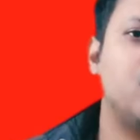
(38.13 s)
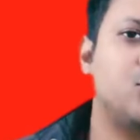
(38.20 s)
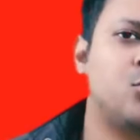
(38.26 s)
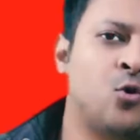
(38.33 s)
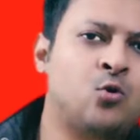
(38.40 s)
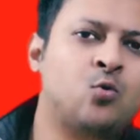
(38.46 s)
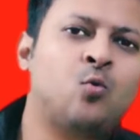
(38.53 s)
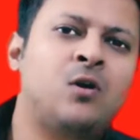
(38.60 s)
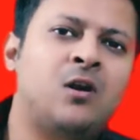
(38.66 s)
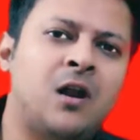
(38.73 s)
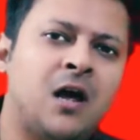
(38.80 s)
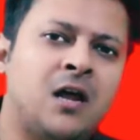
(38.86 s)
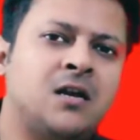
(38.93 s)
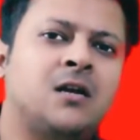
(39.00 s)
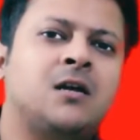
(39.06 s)
So to
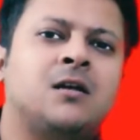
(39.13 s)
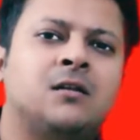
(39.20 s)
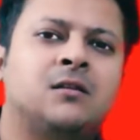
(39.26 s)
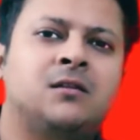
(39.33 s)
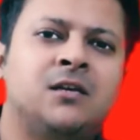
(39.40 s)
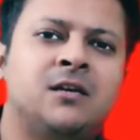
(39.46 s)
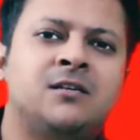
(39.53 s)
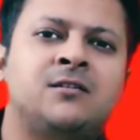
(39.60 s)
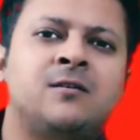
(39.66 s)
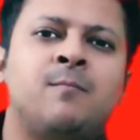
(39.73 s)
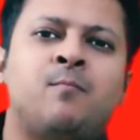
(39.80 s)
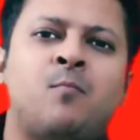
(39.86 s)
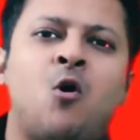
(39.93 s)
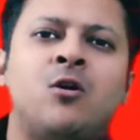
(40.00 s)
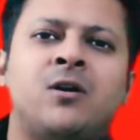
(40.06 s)
learn these
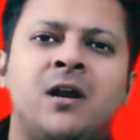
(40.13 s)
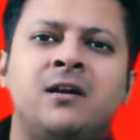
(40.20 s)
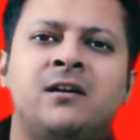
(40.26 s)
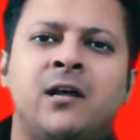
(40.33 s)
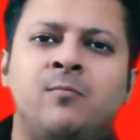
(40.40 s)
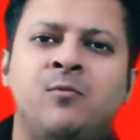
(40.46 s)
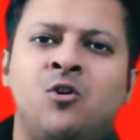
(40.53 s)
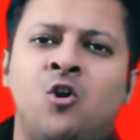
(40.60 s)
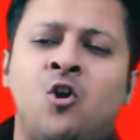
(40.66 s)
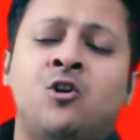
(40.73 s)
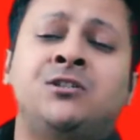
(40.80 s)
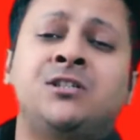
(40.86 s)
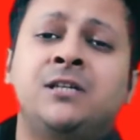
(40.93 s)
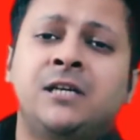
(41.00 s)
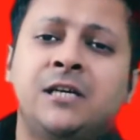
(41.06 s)
important
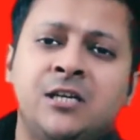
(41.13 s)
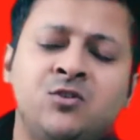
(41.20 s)
terminology